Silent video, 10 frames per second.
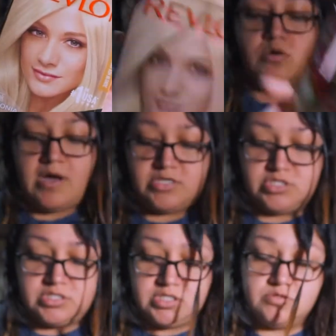So I
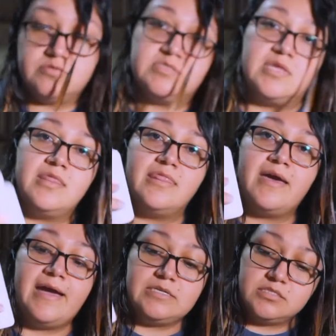just use
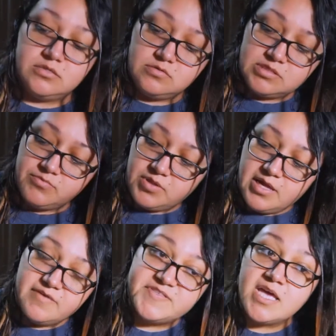that with some
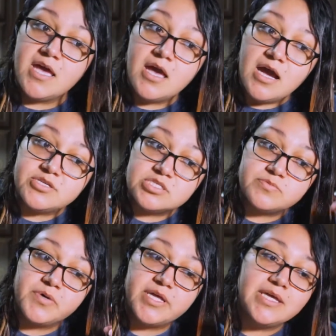gloves. I
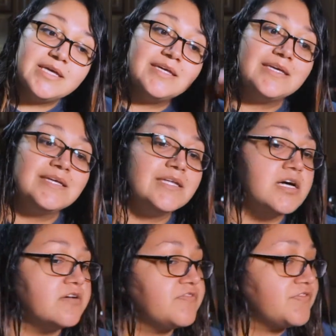just put in
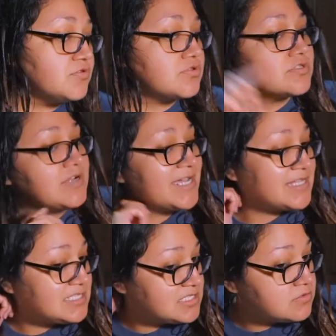a few
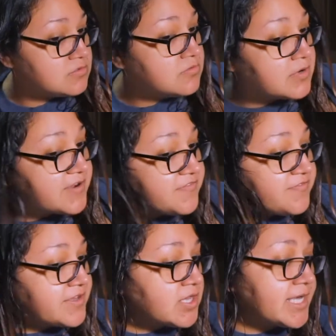strands where I
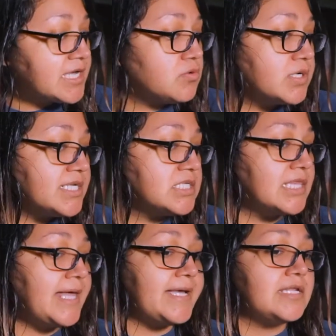feel like I want it to
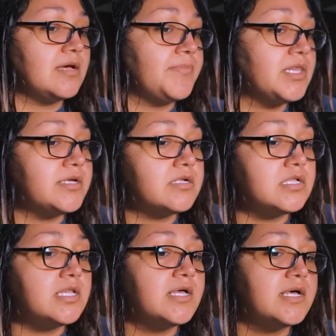lighten up a
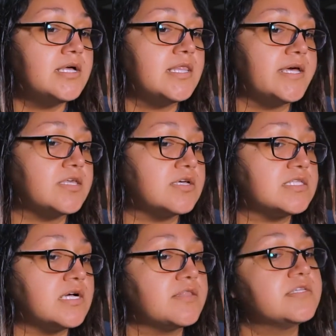little. Like you
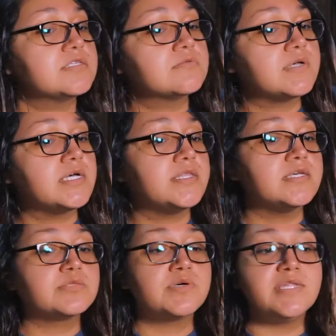could tell this one,
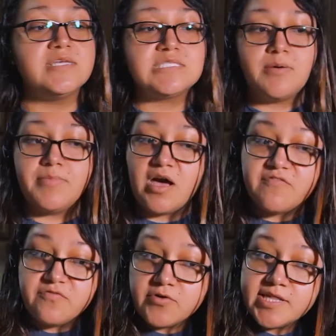and this time I'm
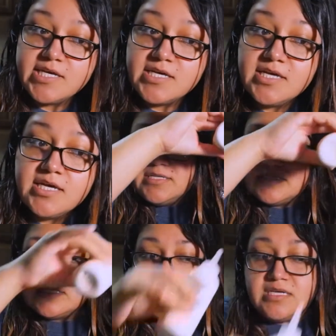not foiling it, and
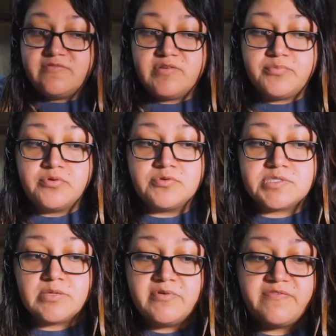see if it pulls
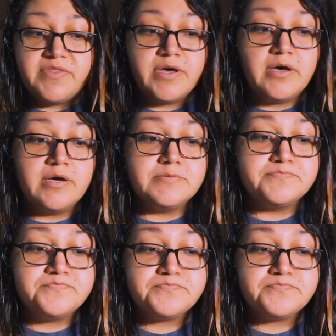some of the